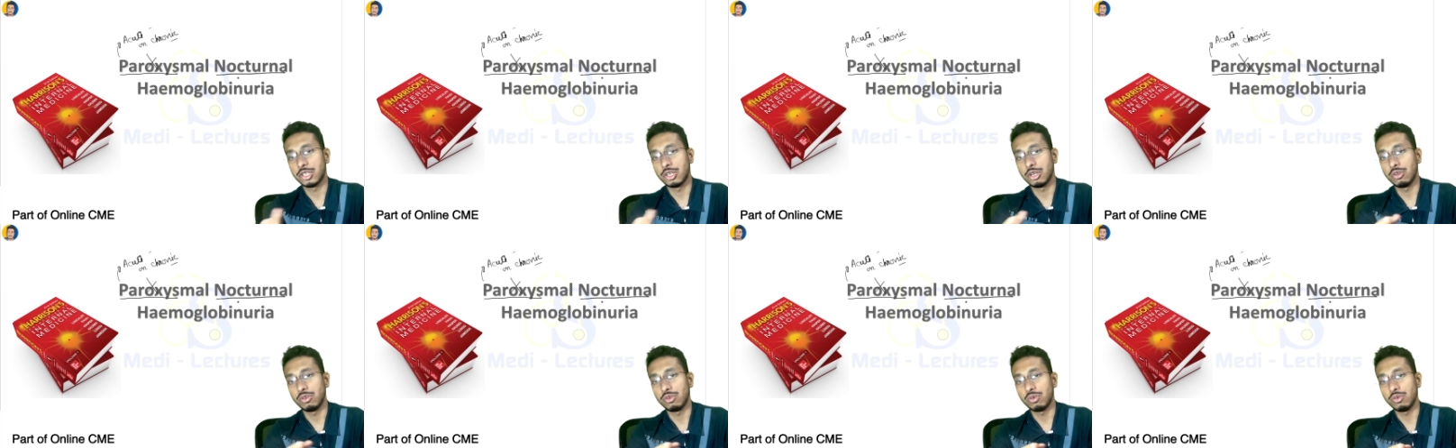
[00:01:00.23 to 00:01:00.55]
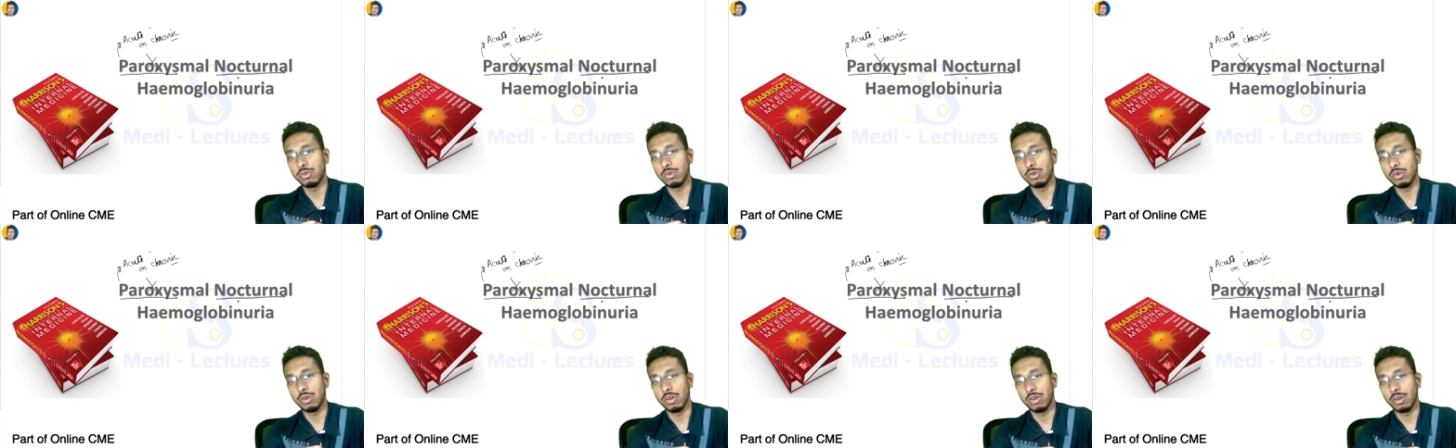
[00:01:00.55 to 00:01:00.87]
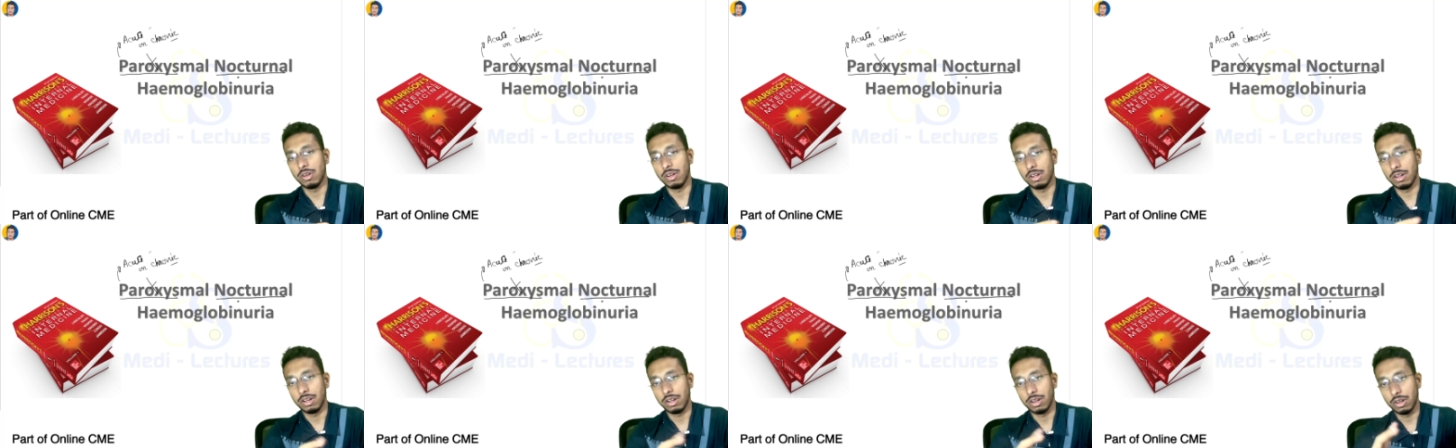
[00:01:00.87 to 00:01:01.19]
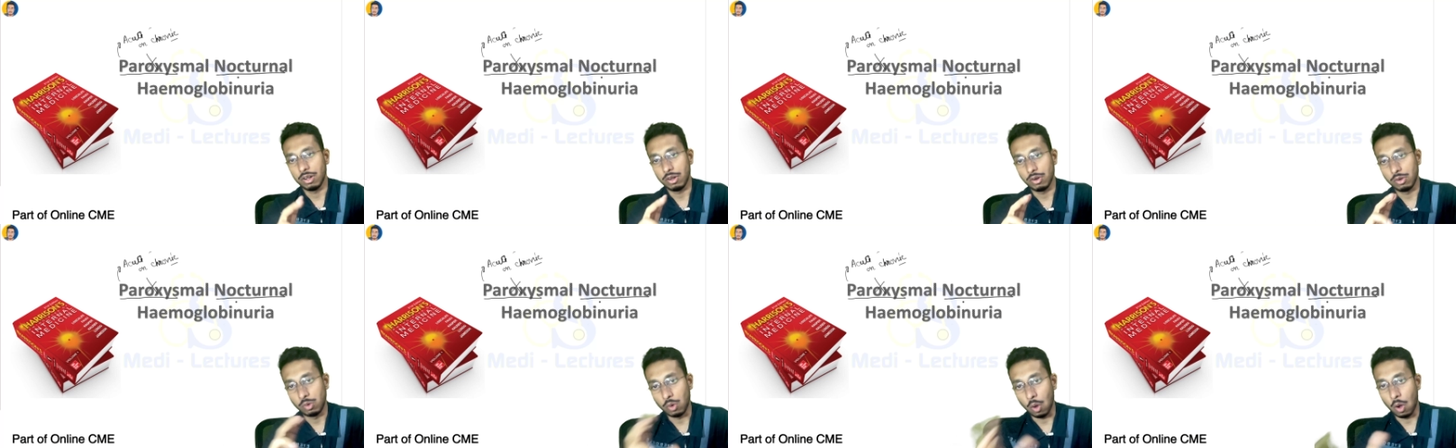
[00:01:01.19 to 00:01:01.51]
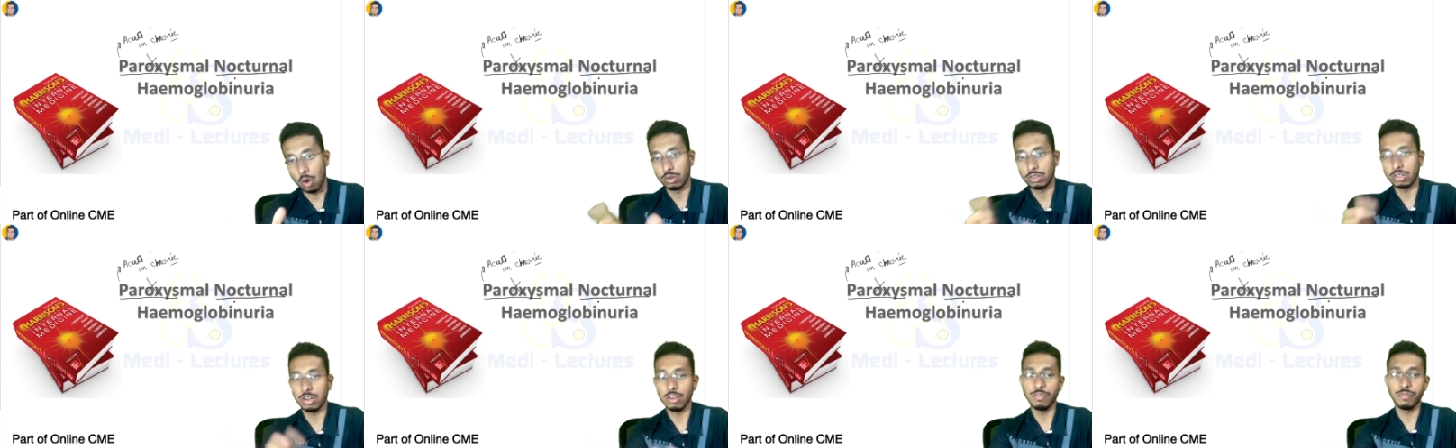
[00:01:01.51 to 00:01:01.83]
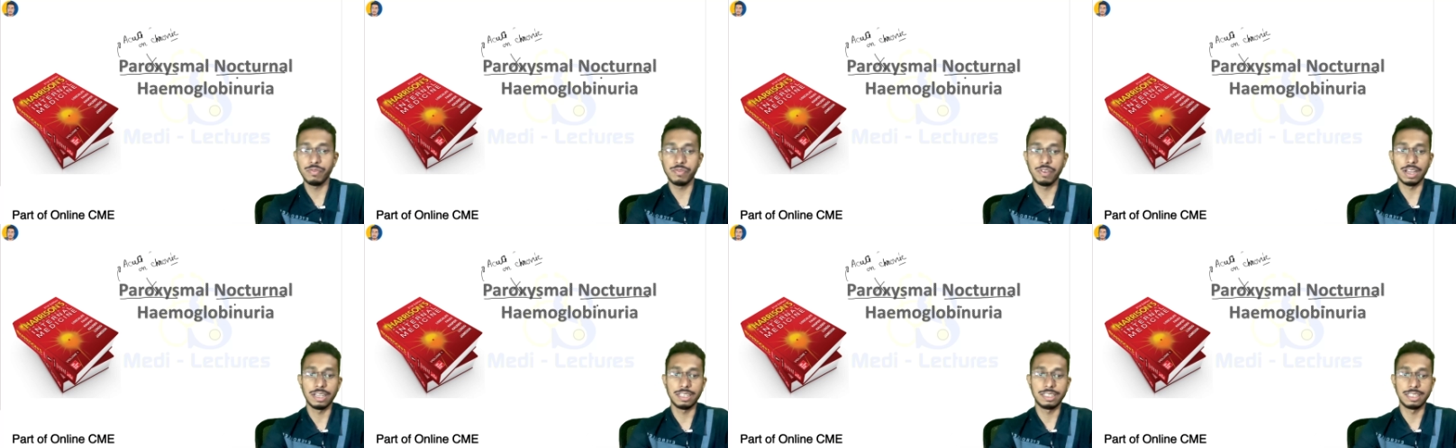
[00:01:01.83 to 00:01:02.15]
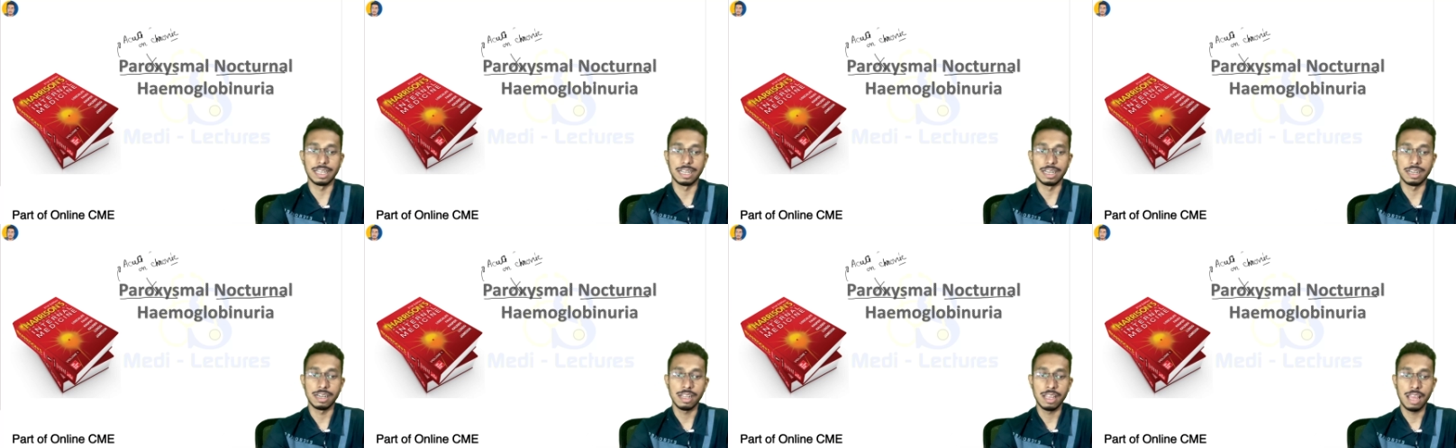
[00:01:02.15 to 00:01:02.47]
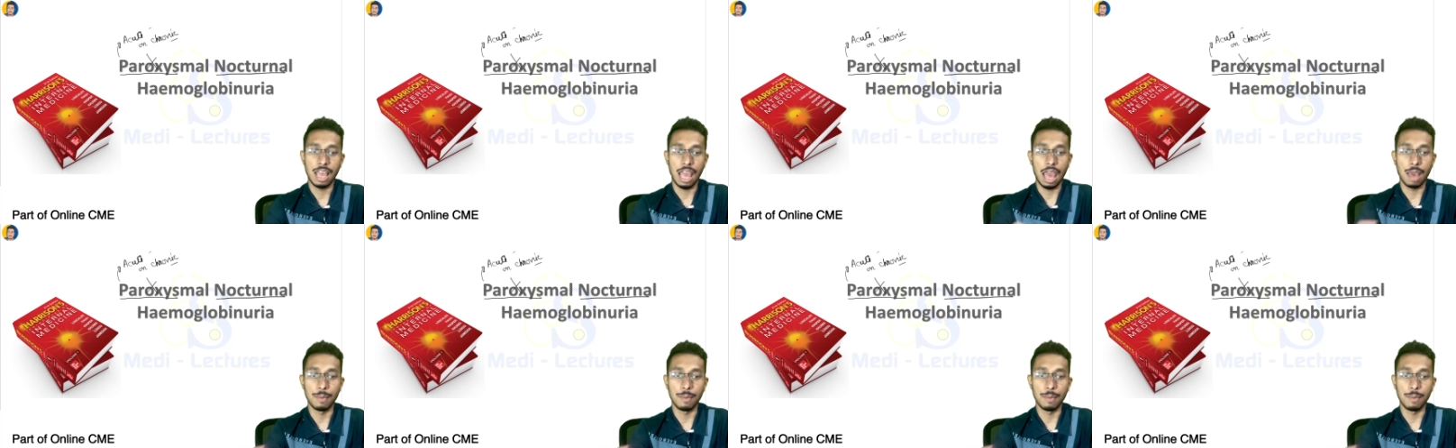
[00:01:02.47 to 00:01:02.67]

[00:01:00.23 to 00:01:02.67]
due to lot of factor